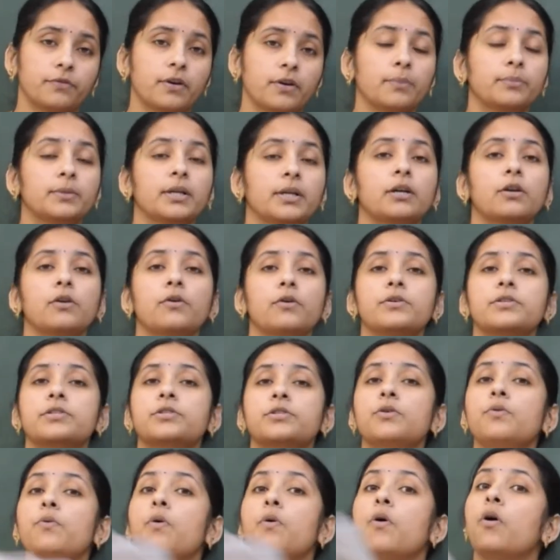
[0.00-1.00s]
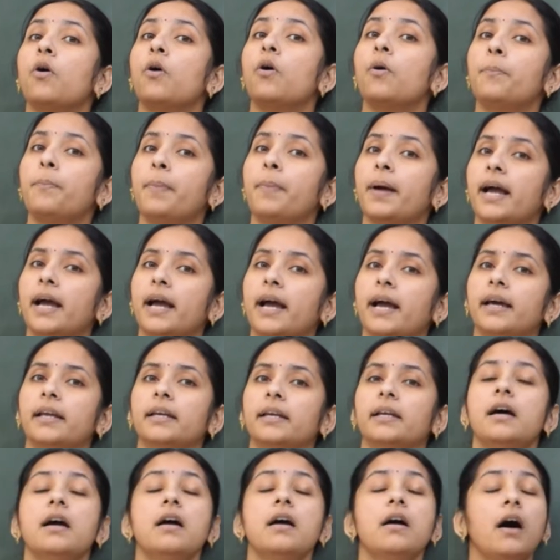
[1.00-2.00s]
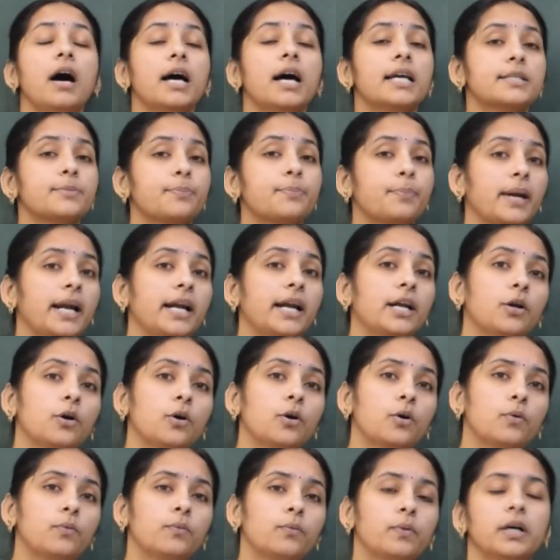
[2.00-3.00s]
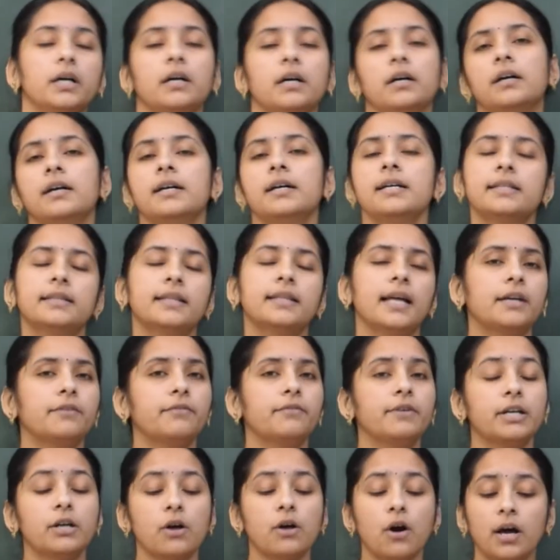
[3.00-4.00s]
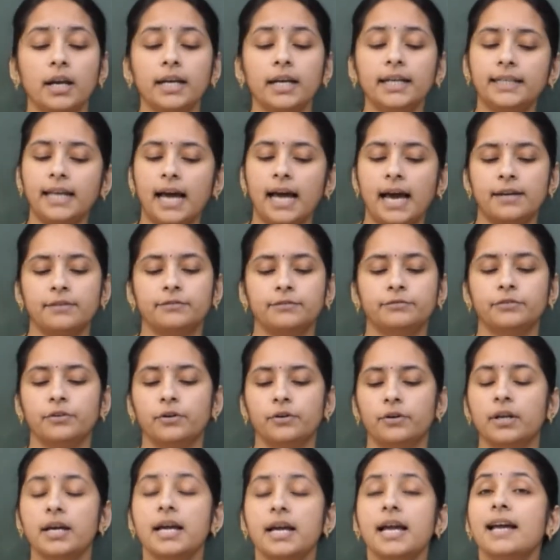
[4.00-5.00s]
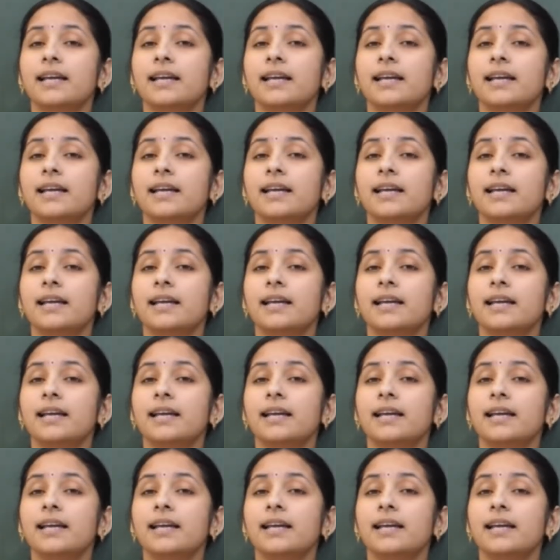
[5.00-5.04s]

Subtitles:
From the closed to open or spread over. That we call it unfold.